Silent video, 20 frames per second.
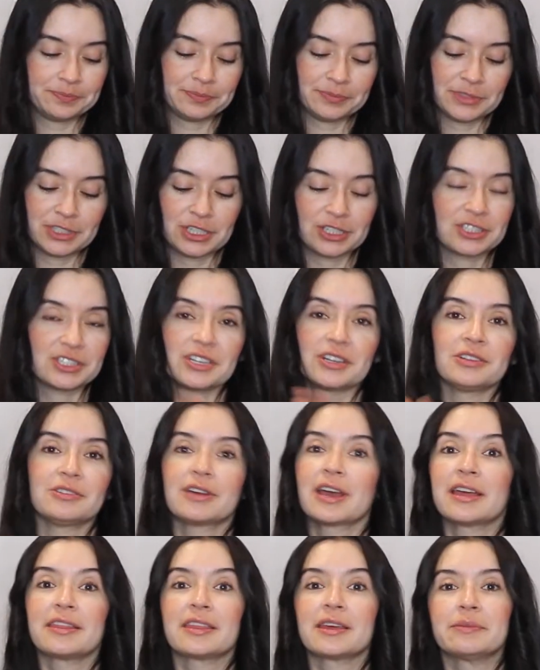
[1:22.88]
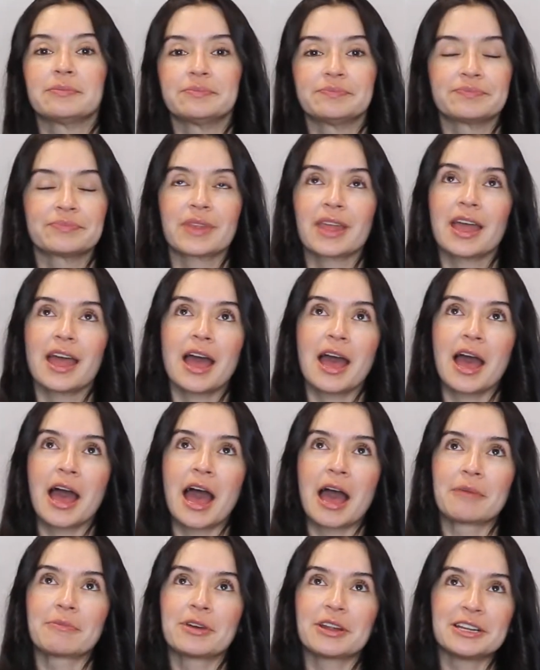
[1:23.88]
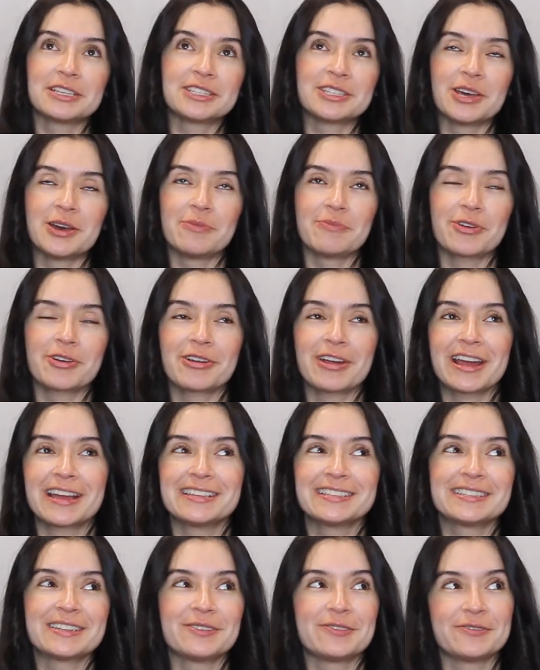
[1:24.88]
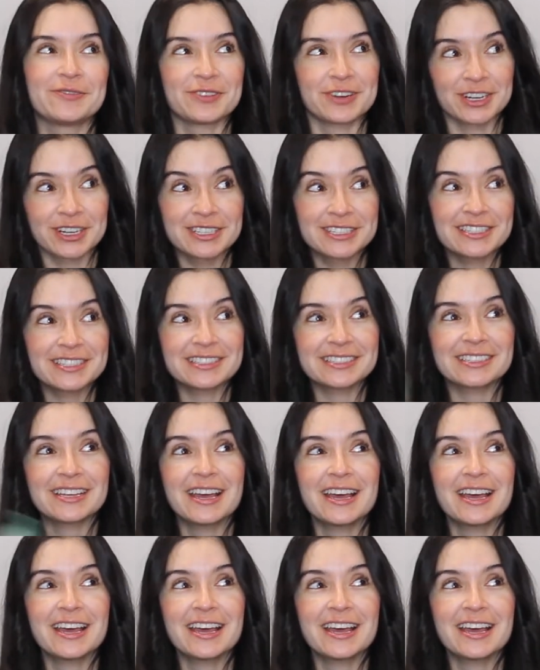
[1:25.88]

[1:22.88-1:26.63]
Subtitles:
Just don't look at them. I'm gonna summarize the first